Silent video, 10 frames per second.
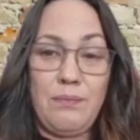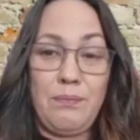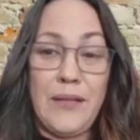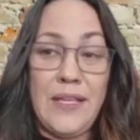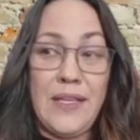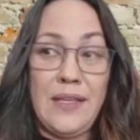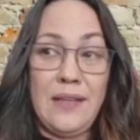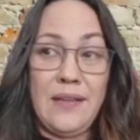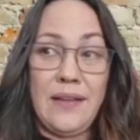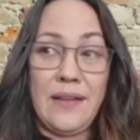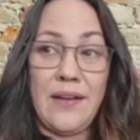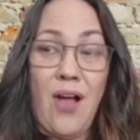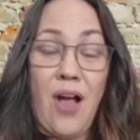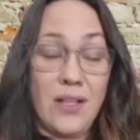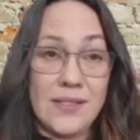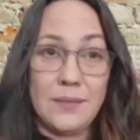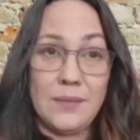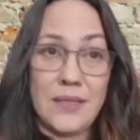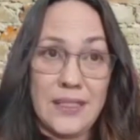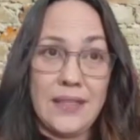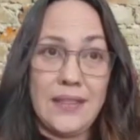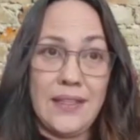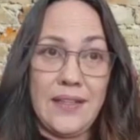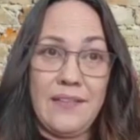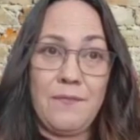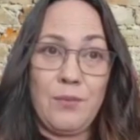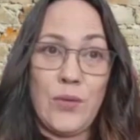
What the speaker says: be an awesome thing if